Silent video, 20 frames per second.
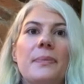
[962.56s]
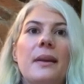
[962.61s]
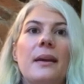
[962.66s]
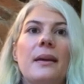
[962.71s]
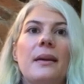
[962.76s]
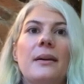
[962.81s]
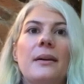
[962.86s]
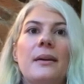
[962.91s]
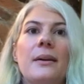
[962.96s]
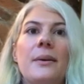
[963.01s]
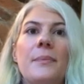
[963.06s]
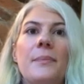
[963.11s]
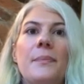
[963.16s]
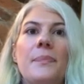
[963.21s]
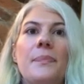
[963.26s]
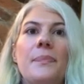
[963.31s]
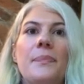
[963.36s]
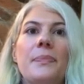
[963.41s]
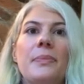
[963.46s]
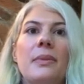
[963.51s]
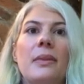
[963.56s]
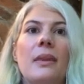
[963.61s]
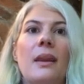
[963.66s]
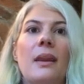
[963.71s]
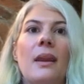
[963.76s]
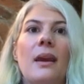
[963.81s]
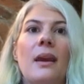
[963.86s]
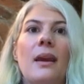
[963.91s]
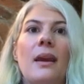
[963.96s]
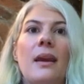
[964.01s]
And
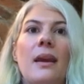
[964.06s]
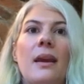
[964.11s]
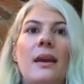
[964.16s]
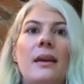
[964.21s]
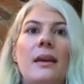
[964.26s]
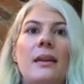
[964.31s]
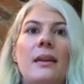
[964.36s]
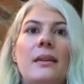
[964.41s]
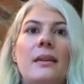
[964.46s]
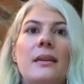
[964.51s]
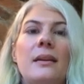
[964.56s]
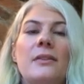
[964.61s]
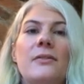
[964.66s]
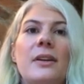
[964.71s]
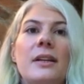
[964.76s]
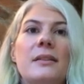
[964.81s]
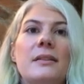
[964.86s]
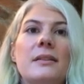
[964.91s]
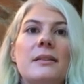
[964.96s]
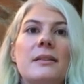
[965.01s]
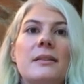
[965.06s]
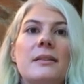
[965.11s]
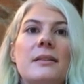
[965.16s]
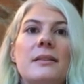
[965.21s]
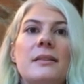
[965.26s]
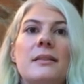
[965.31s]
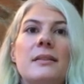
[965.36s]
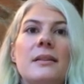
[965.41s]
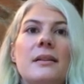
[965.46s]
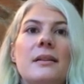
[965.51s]
the investors
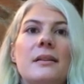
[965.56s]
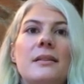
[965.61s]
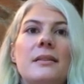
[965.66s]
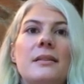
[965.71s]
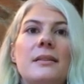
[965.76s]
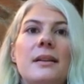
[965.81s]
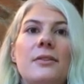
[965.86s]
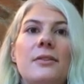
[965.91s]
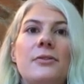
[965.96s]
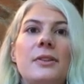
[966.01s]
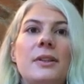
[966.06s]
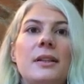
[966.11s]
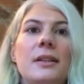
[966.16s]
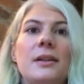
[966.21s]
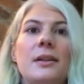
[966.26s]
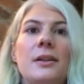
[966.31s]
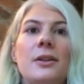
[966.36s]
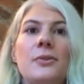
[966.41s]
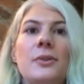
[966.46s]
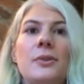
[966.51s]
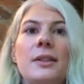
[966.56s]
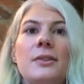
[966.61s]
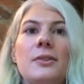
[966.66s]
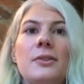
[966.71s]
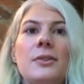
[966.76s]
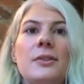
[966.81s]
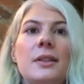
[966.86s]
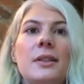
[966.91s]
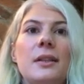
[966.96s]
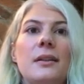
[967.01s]
are definitely hungry to
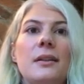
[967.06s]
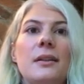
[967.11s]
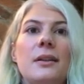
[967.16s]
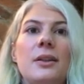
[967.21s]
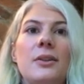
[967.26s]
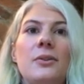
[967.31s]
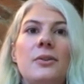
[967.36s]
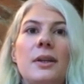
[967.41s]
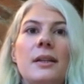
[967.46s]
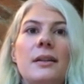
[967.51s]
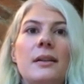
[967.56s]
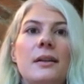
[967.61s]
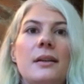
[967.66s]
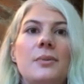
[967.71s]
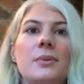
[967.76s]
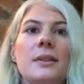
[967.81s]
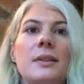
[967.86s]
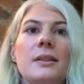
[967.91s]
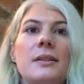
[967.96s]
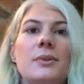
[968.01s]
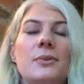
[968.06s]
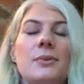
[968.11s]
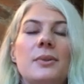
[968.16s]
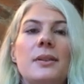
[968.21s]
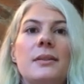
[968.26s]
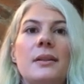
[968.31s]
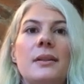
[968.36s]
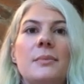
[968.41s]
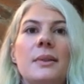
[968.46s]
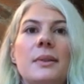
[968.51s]
see great equity stories
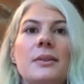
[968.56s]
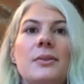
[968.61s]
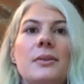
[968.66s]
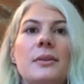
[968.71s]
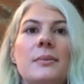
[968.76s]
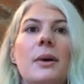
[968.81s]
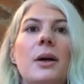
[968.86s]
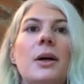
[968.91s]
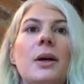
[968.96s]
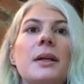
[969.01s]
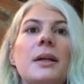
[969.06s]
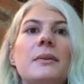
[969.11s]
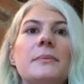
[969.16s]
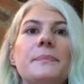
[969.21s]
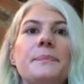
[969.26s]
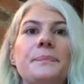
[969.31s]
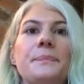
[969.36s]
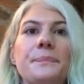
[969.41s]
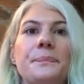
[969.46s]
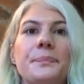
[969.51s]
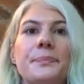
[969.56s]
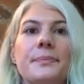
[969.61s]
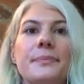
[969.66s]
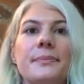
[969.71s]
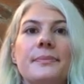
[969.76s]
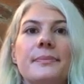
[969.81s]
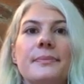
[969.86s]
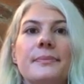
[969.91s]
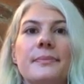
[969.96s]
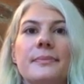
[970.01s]
coming to the market.
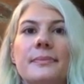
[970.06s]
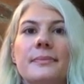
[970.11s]
Yeah.